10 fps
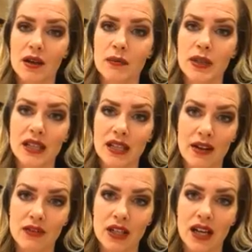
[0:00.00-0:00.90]
Being in
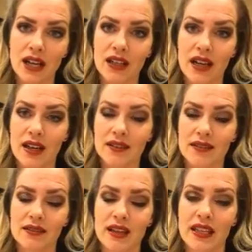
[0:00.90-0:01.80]
Africa,
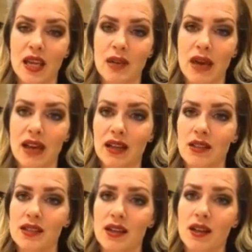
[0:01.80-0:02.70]
I came back and I
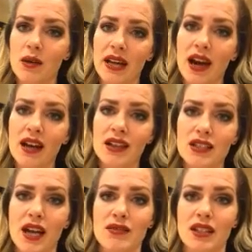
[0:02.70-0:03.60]
was like, oh my gosh,
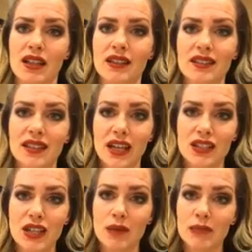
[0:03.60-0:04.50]
I have to like
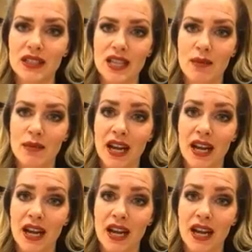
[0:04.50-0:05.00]
catch up big time.